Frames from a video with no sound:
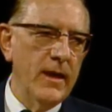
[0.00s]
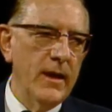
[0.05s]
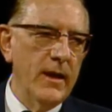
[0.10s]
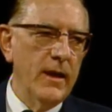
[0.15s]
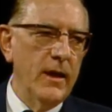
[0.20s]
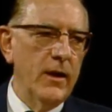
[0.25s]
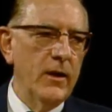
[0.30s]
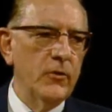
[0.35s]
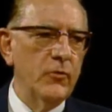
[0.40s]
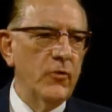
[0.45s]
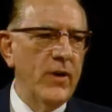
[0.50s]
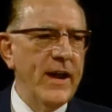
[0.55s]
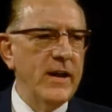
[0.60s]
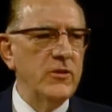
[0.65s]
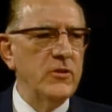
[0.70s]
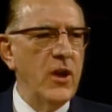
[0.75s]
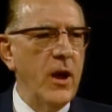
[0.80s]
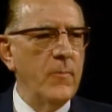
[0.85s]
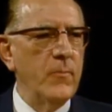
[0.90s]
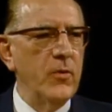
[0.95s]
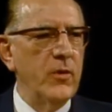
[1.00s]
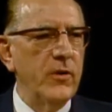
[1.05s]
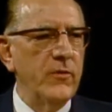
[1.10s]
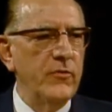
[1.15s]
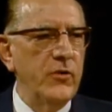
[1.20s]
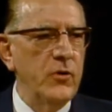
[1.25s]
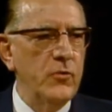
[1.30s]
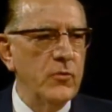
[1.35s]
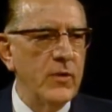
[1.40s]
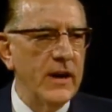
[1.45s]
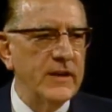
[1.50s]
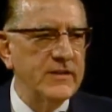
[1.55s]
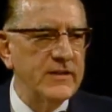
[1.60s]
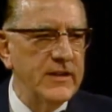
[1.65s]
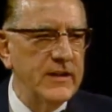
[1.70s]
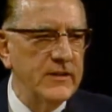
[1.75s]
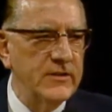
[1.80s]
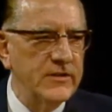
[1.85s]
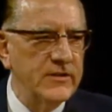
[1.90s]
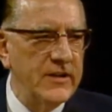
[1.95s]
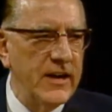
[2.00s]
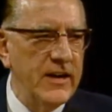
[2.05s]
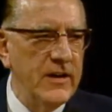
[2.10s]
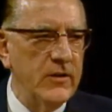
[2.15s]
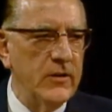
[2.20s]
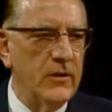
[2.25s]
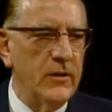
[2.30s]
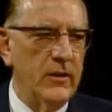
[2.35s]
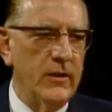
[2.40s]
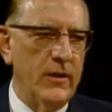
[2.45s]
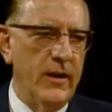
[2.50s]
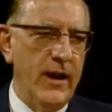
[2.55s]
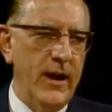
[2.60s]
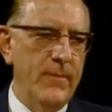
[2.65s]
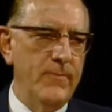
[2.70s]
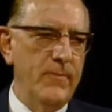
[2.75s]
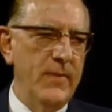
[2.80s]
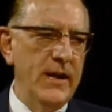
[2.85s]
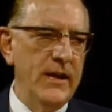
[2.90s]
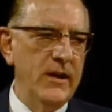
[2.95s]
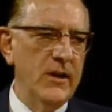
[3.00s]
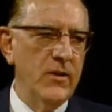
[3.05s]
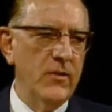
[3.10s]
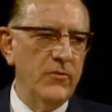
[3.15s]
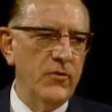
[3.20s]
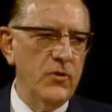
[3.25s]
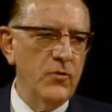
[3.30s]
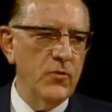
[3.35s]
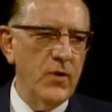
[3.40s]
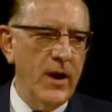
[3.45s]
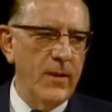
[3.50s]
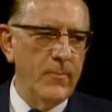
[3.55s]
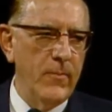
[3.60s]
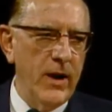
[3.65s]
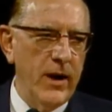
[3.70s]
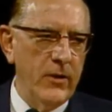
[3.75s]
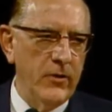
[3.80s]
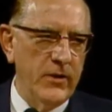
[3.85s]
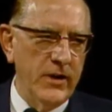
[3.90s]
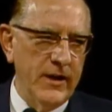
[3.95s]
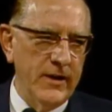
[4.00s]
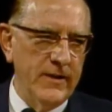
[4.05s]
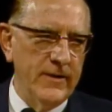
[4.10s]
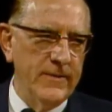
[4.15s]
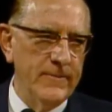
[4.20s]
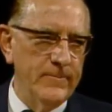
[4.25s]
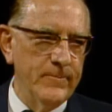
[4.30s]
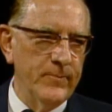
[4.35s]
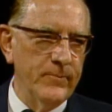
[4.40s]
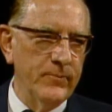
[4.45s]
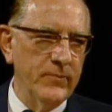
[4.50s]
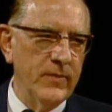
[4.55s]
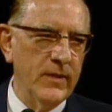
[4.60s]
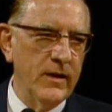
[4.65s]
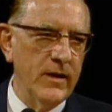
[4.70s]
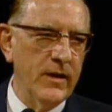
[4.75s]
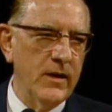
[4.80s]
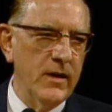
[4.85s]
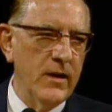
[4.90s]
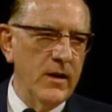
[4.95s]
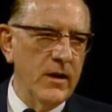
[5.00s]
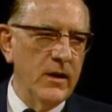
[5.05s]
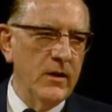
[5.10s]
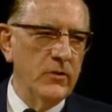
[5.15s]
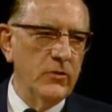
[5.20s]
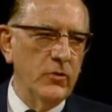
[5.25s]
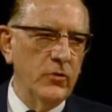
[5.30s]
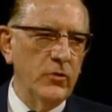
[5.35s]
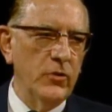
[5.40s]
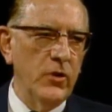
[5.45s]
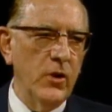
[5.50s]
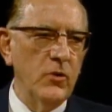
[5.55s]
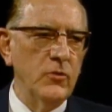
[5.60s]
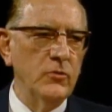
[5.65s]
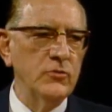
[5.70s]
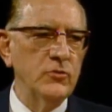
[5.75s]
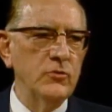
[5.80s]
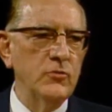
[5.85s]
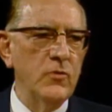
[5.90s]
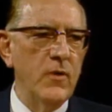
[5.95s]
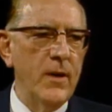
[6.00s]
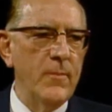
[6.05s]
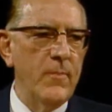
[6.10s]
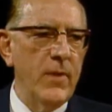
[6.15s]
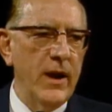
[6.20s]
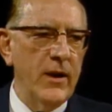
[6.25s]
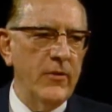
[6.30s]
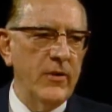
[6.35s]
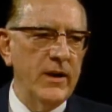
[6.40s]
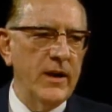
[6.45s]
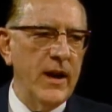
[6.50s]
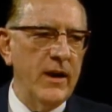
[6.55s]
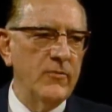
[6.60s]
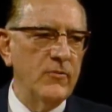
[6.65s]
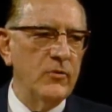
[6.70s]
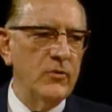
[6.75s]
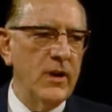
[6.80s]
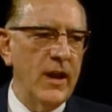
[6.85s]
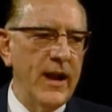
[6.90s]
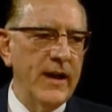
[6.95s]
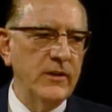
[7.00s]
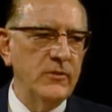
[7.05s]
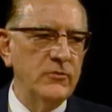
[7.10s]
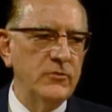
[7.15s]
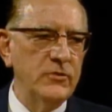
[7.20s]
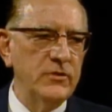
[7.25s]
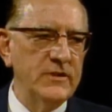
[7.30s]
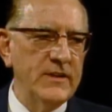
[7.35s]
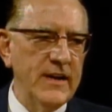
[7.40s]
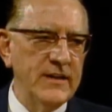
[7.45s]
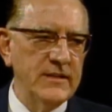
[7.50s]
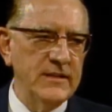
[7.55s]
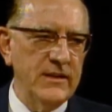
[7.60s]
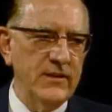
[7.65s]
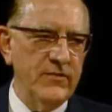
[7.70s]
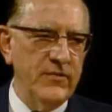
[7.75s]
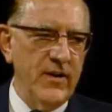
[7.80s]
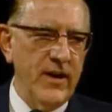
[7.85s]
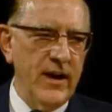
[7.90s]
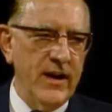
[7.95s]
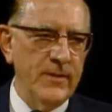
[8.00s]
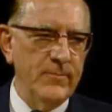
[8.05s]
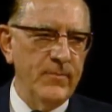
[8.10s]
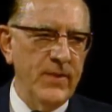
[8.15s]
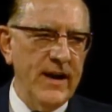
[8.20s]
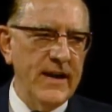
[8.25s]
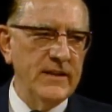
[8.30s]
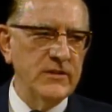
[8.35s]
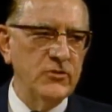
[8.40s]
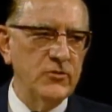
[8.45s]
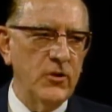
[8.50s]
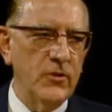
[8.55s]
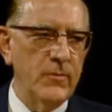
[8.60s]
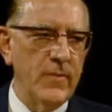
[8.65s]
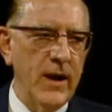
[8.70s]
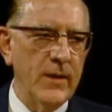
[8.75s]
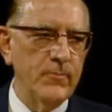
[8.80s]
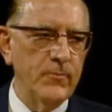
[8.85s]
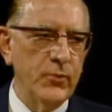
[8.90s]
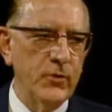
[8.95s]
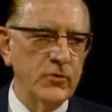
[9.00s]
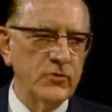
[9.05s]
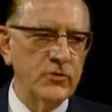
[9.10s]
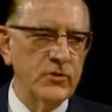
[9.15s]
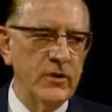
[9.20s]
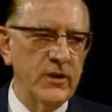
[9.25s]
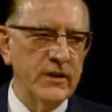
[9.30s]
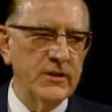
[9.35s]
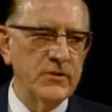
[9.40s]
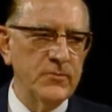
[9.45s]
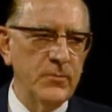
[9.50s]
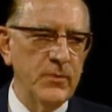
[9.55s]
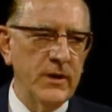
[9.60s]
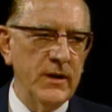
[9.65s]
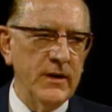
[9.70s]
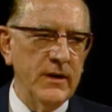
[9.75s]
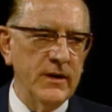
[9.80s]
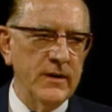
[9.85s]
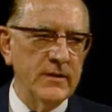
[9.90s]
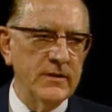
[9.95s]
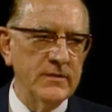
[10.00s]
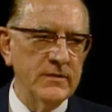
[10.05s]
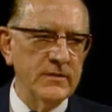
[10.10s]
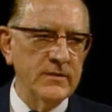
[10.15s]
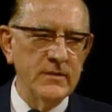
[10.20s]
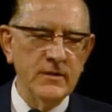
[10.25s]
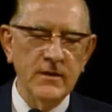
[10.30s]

A great number of you are still single, and many of you are married. To those who are married, I would like to testify, based on my personal experience,